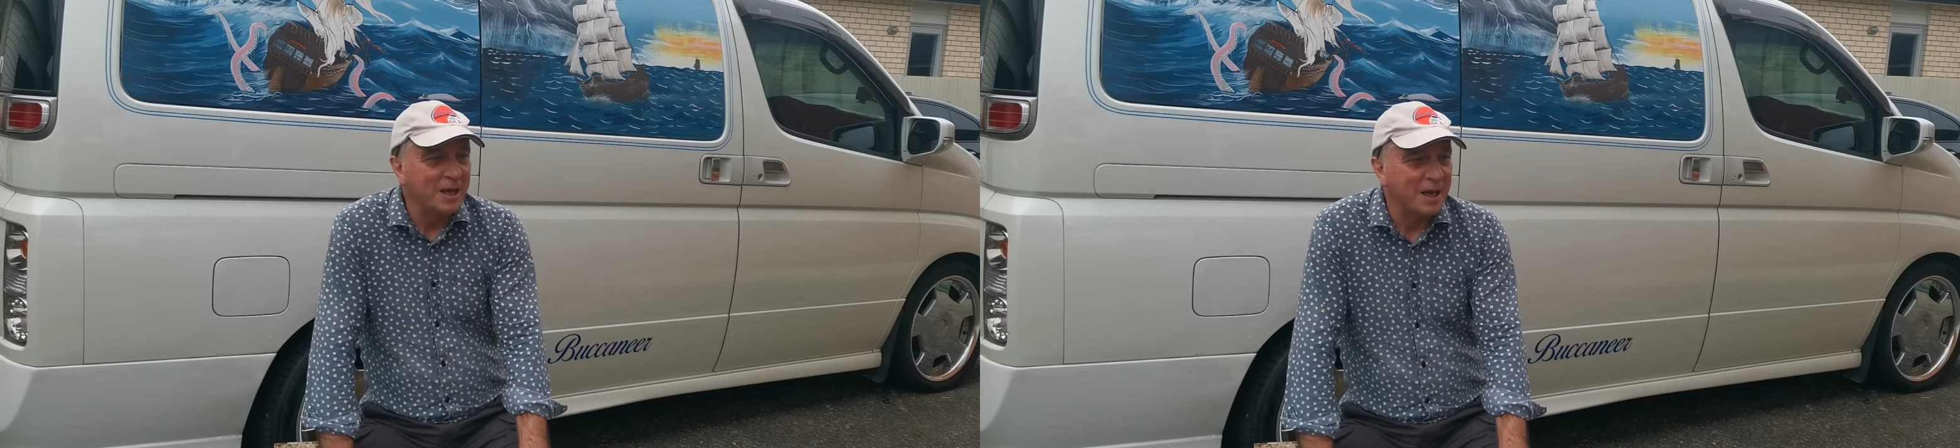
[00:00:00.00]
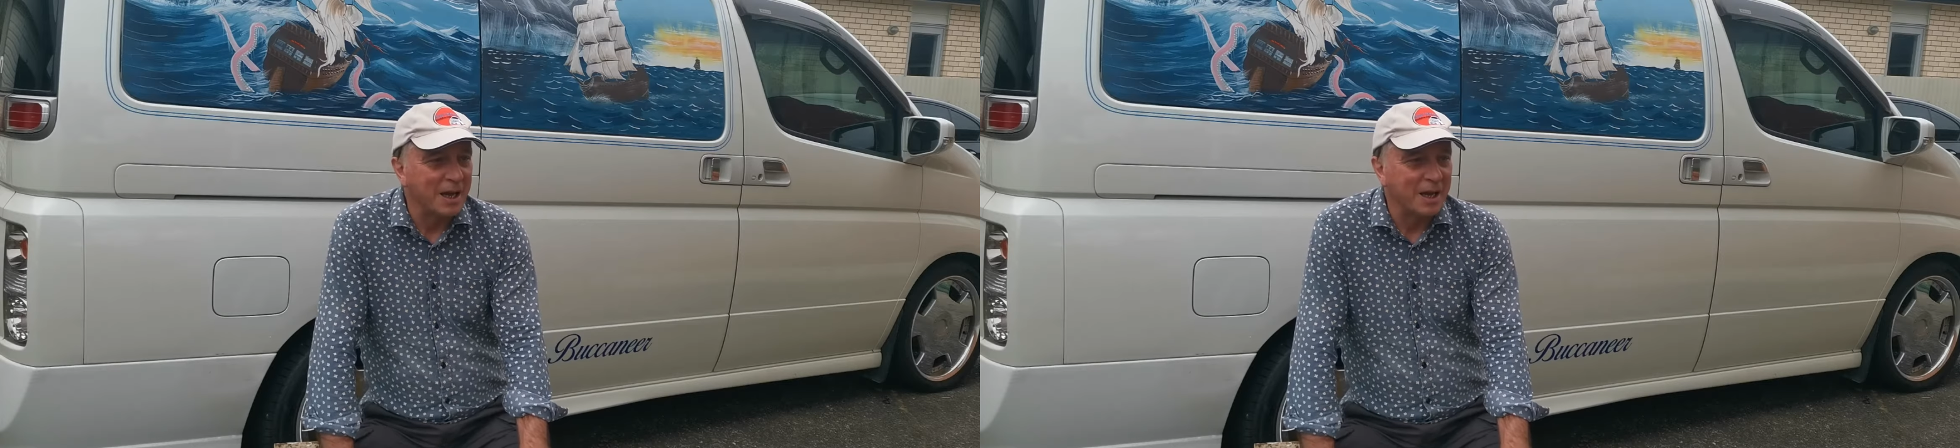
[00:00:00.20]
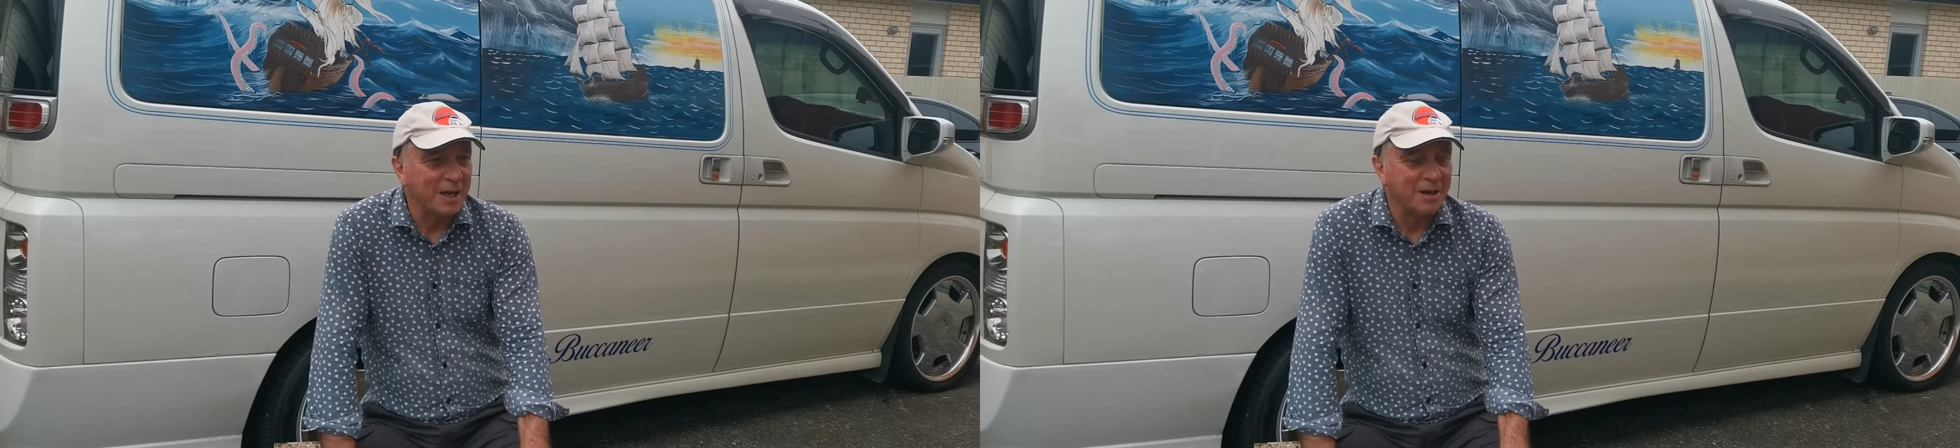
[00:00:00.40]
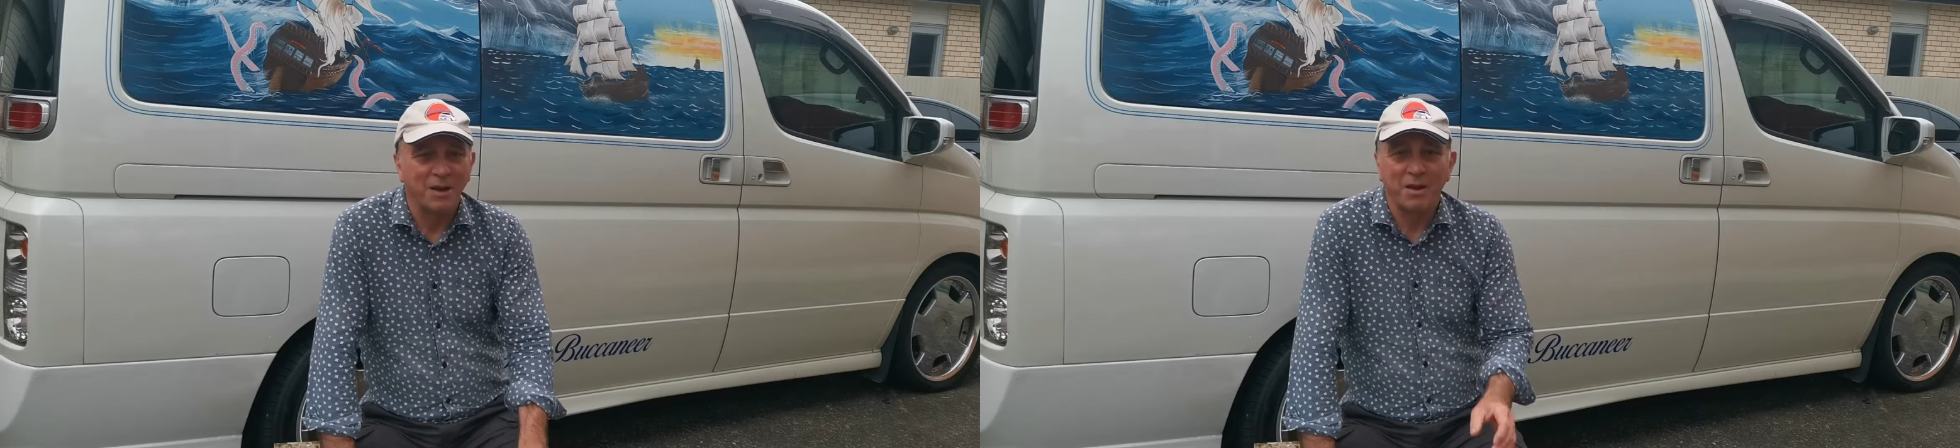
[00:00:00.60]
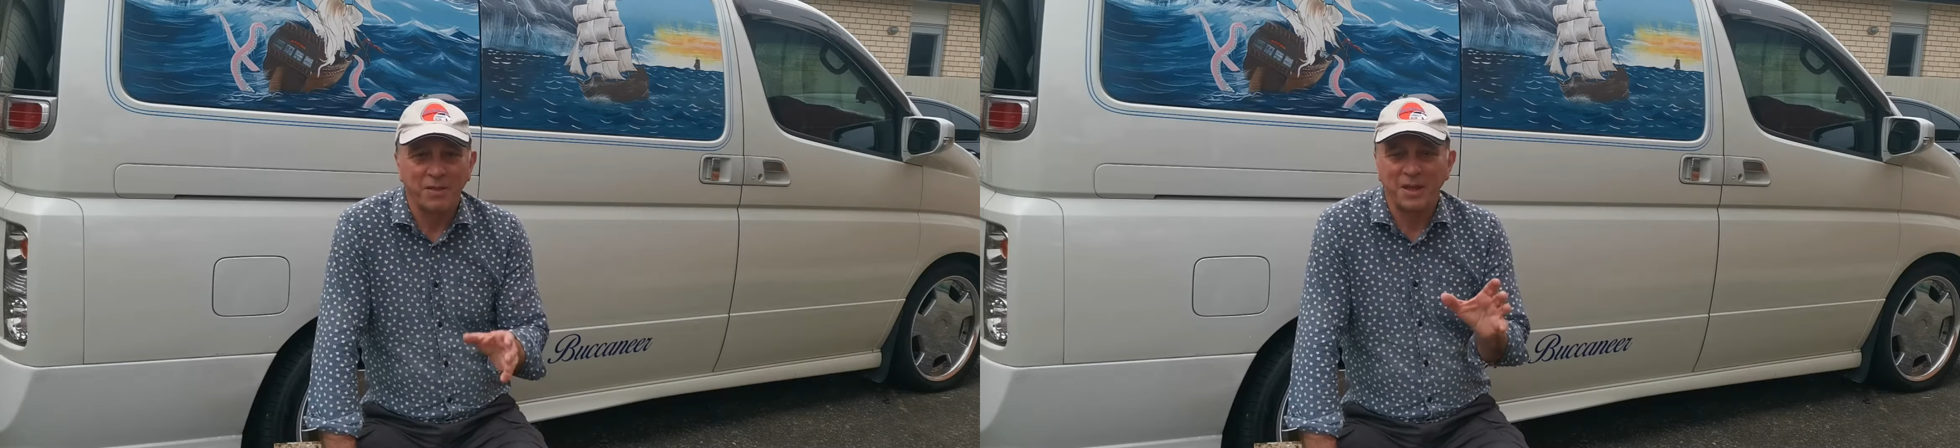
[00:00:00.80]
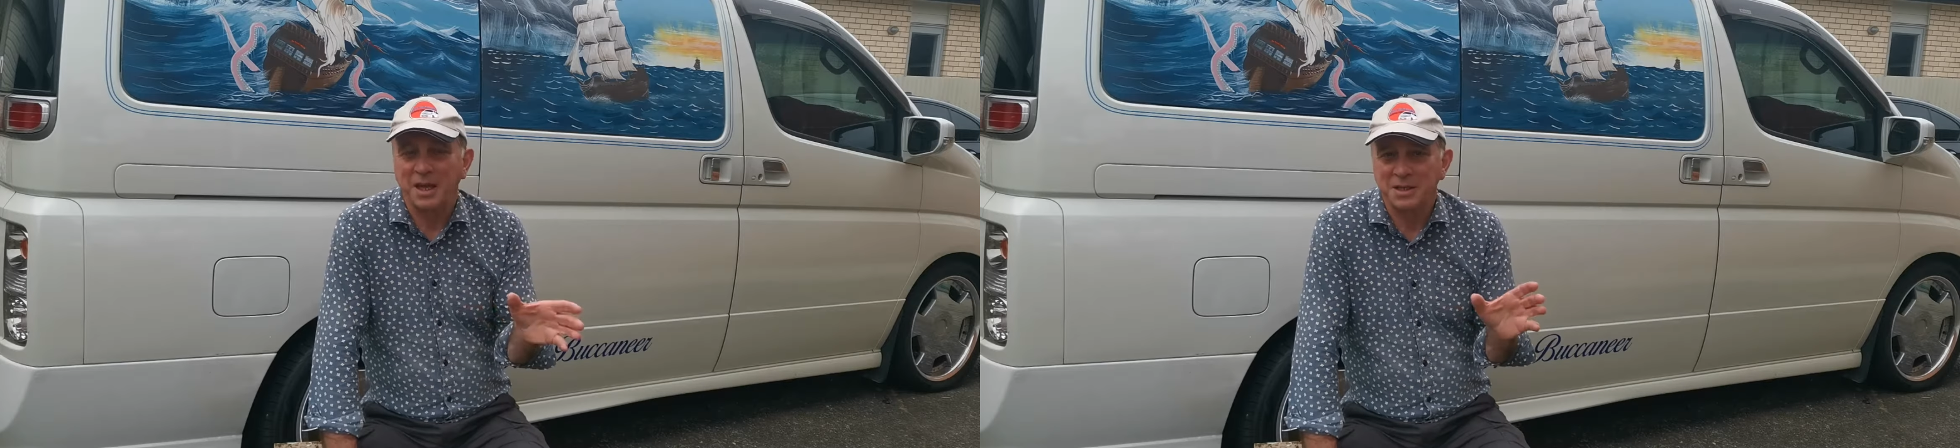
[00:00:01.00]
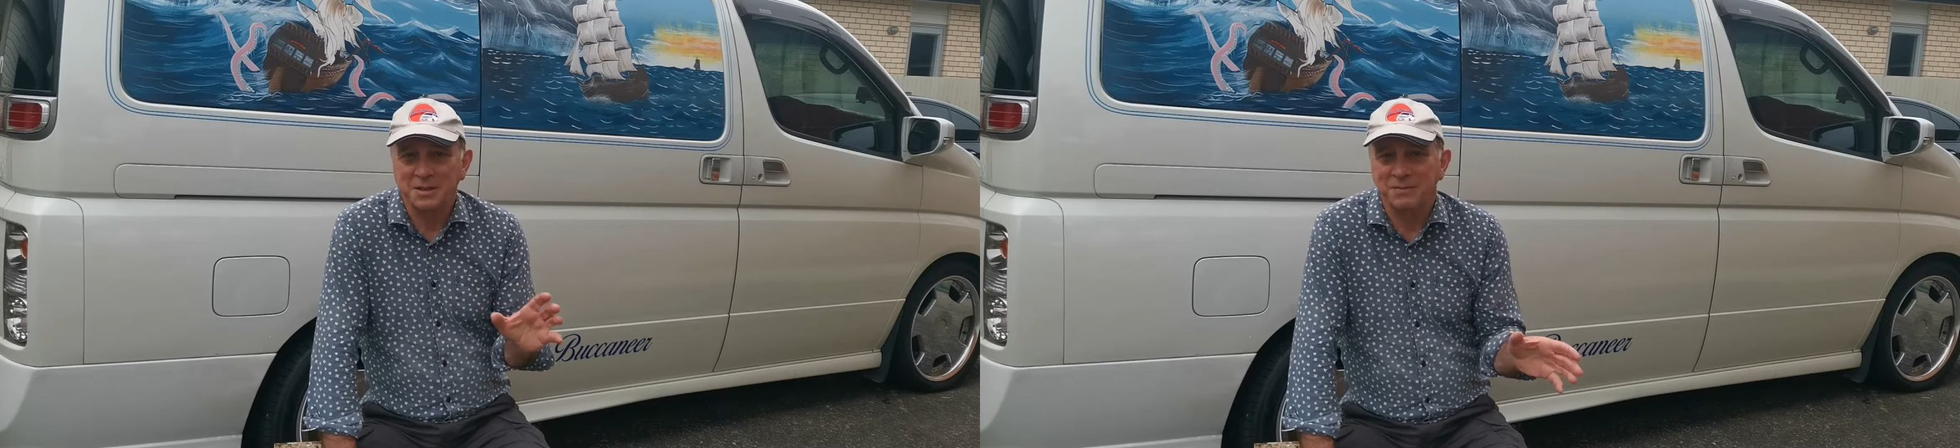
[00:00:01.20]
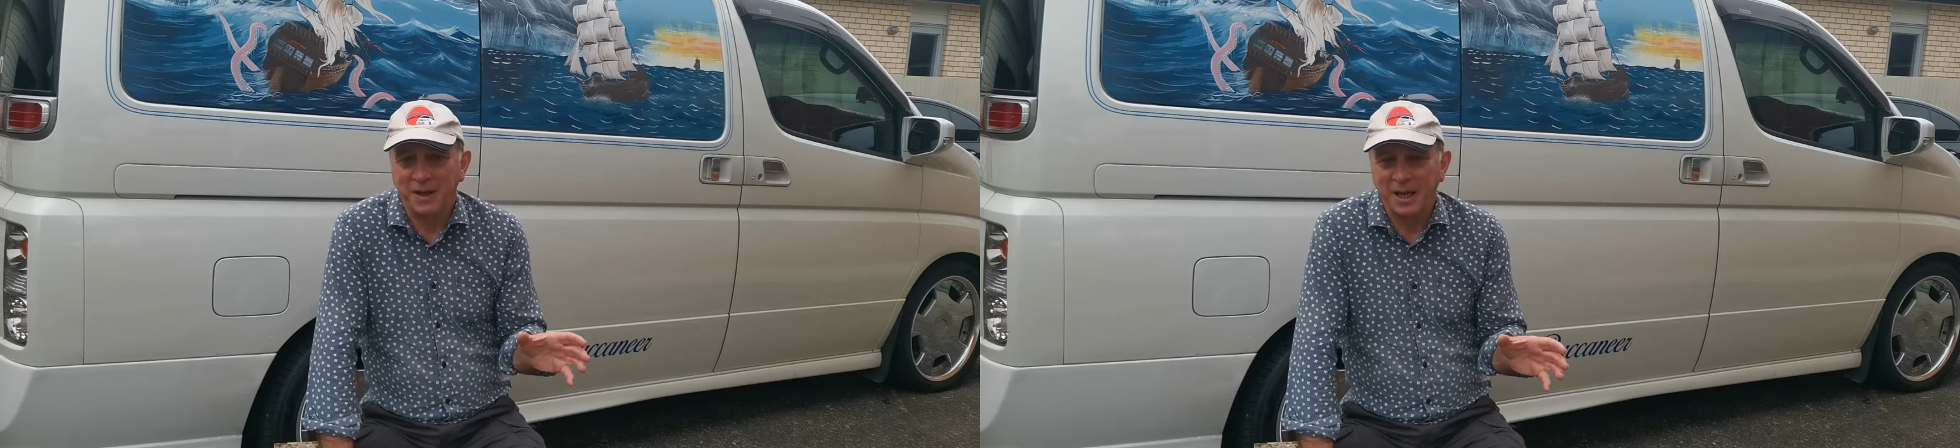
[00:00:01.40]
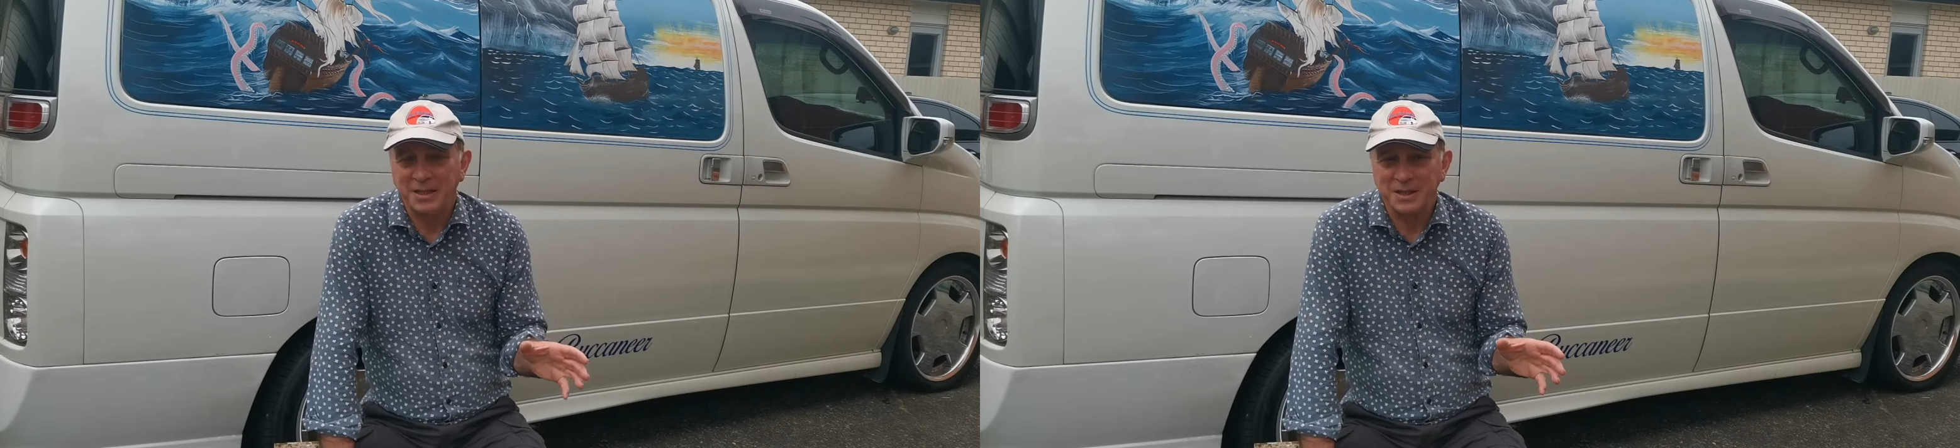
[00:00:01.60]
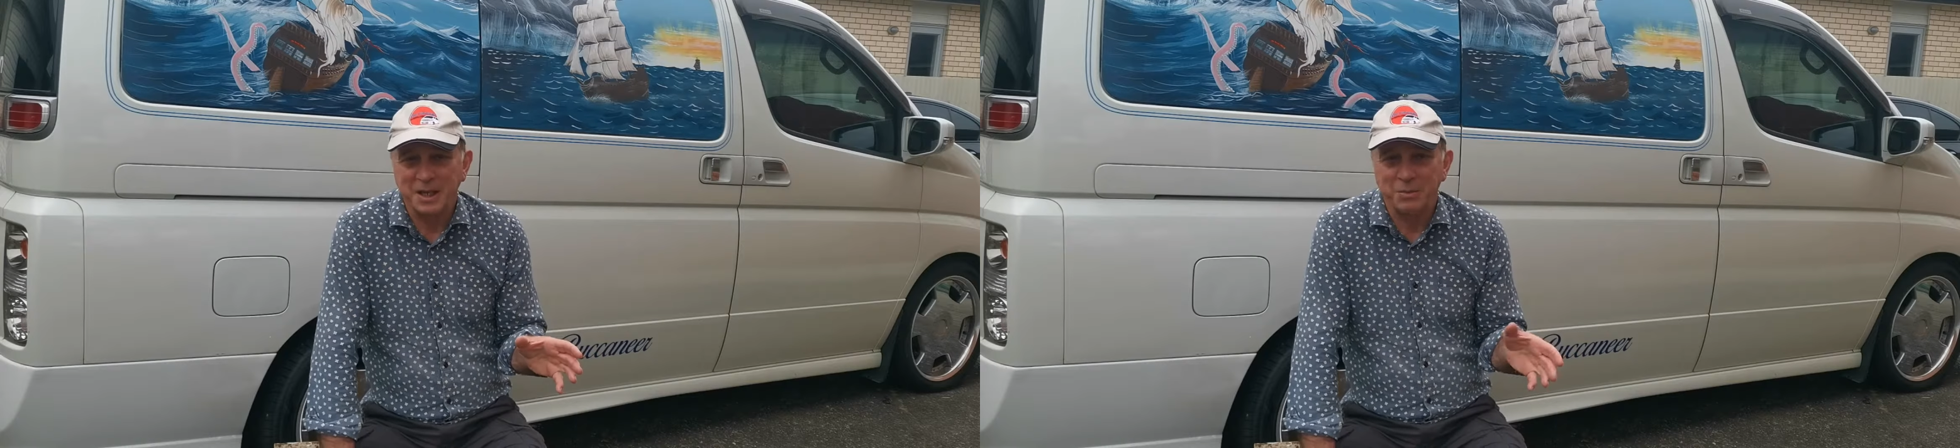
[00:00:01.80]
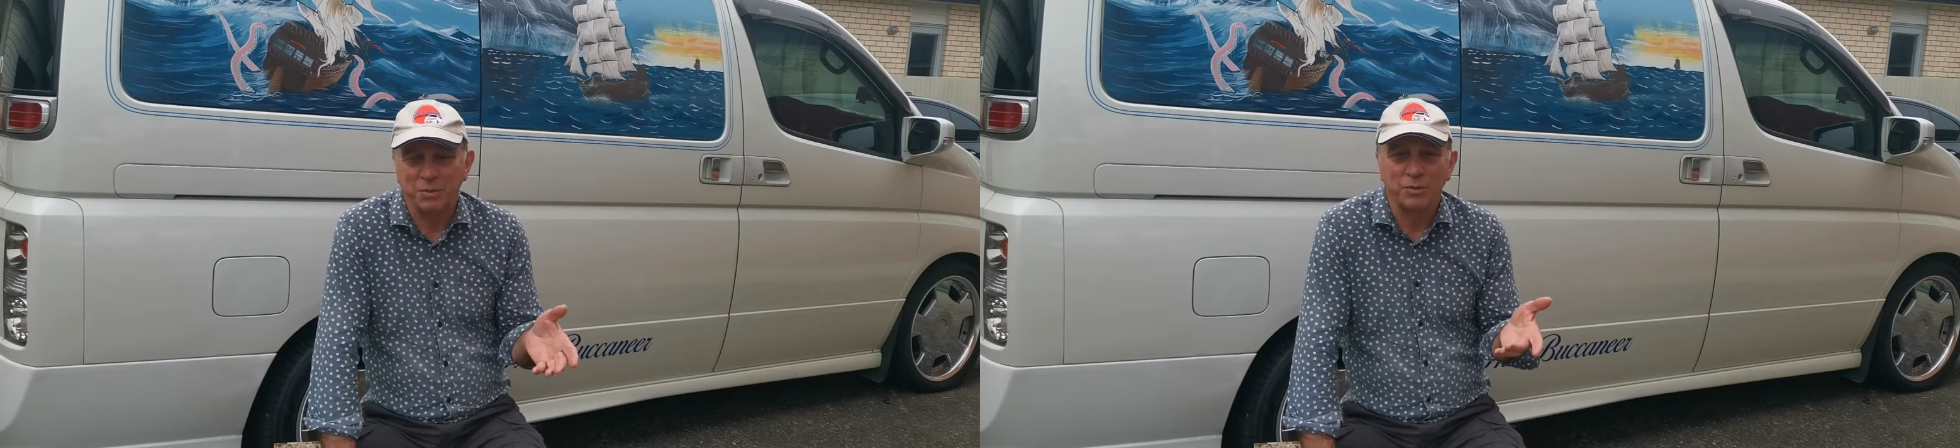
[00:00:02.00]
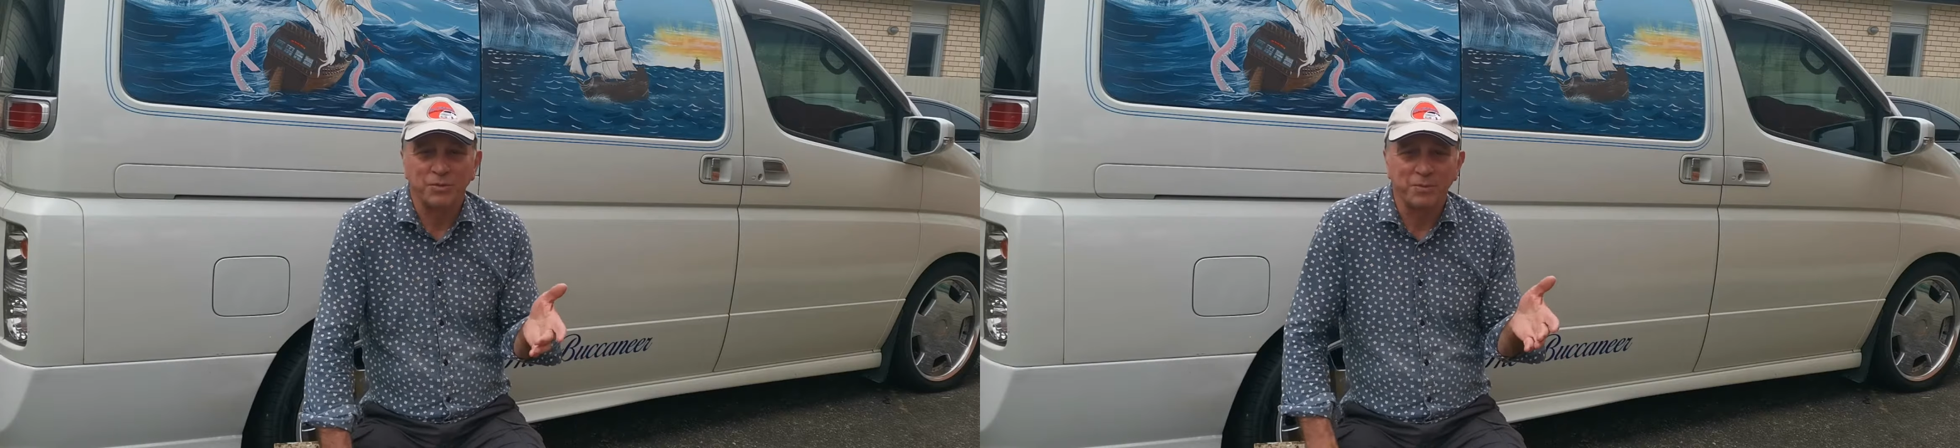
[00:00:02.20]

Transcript: A lot of the custom vans there were all